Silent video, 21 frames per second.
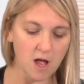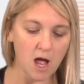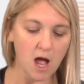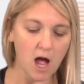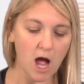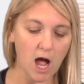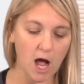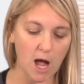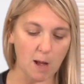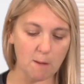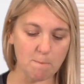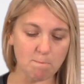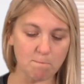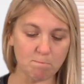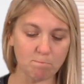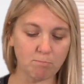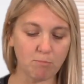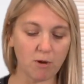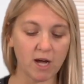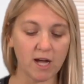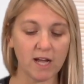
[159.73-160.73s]

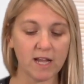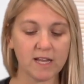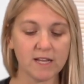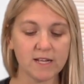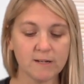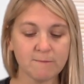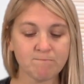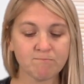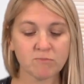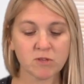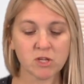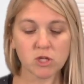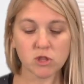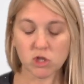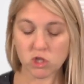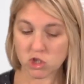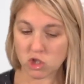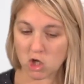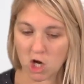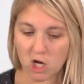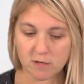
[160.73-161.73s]
But the
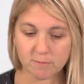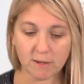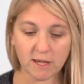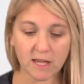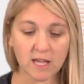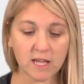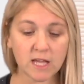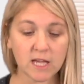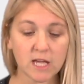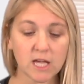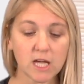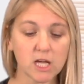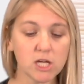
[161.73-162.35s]
chalk paint